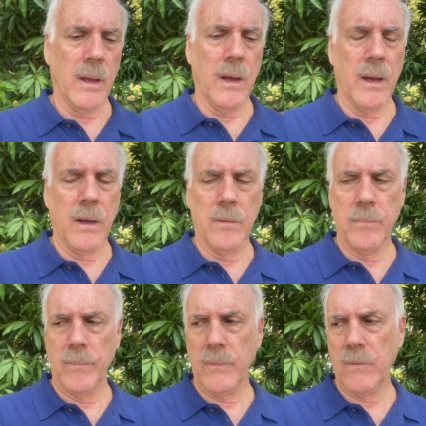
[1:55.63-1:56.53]

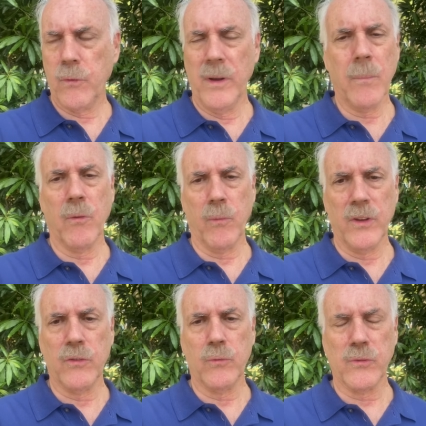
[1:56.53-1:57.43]
a number of
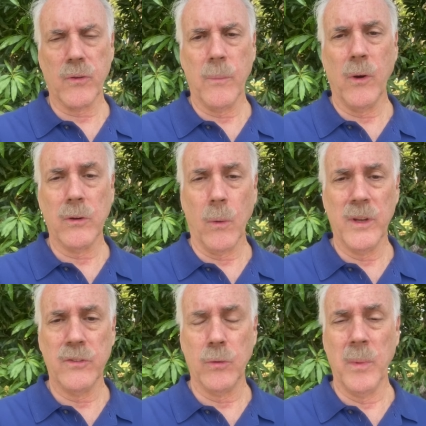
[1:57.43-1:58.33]
reasons, which I won't go
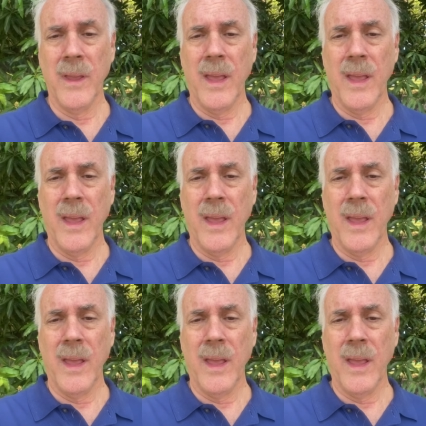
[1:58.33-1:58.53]
into,